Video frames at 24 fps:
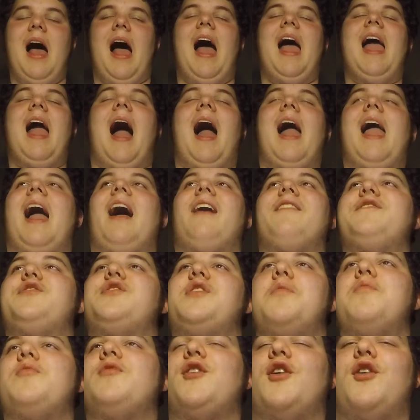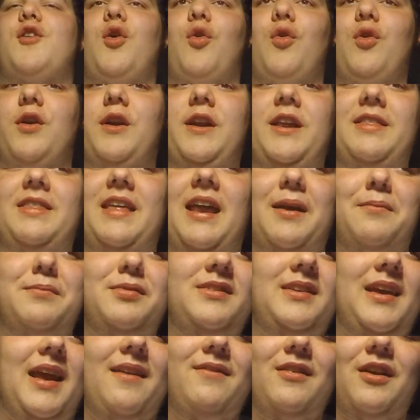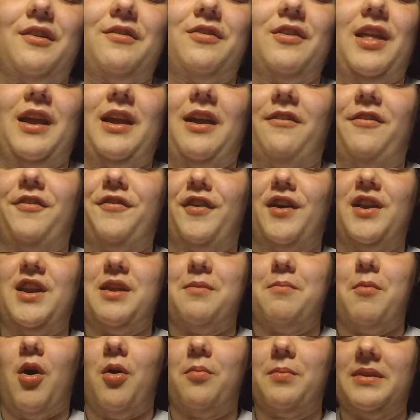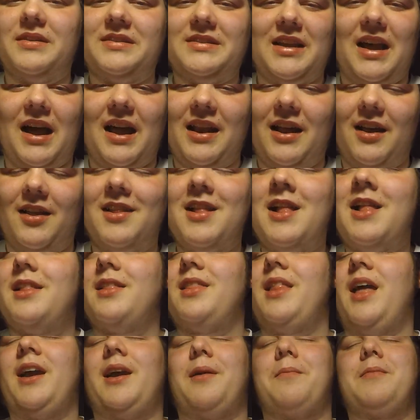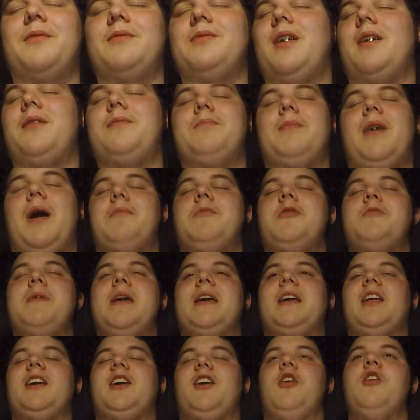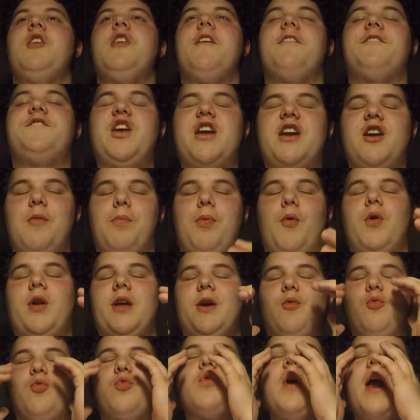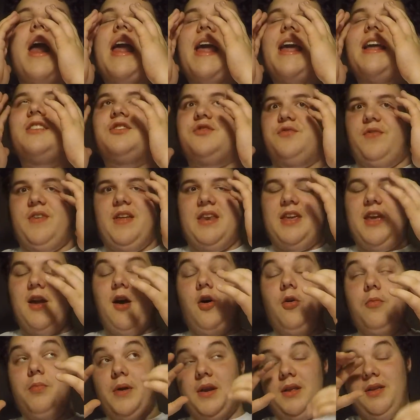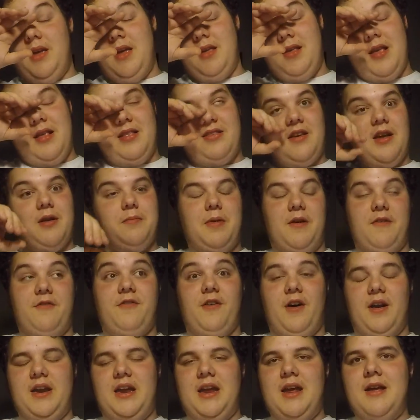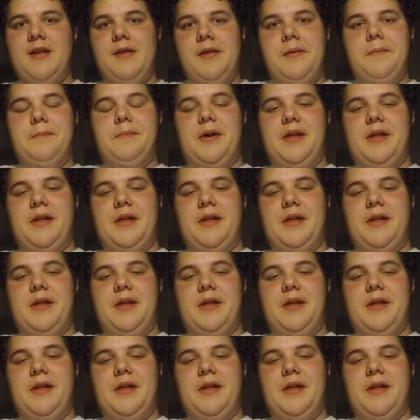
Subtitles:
I have some recorded that I'm saving for, like, a funny moments, kind of, like, I'm gonna make, like, a fingerboarding rage video, but it's gonna be funny.